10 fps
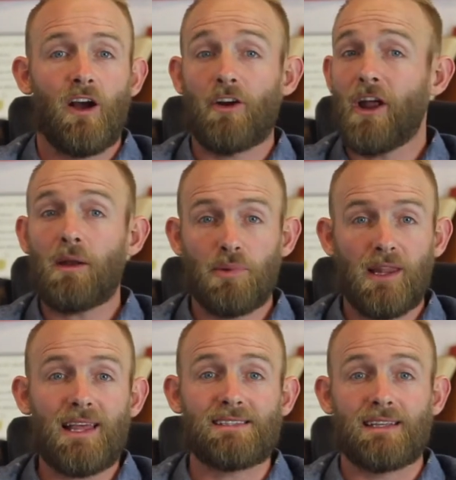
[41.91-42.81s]
are not
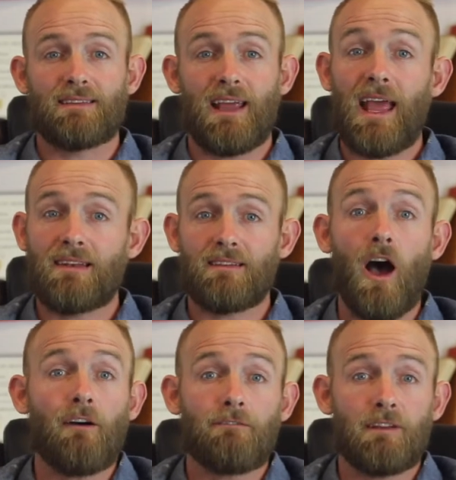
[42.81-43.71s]
pleasant and
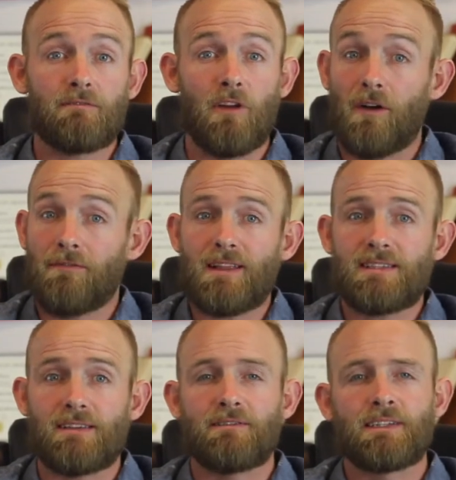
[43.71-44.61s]
often are
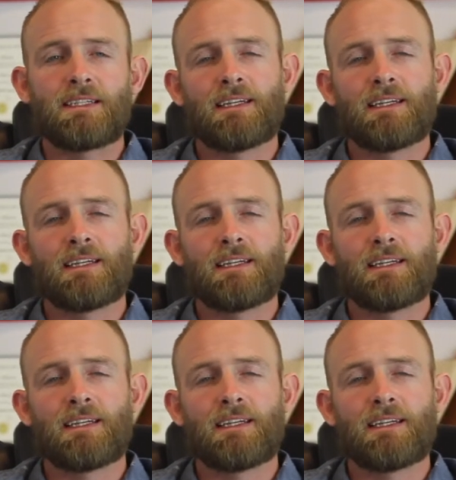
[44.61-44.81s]
offensive.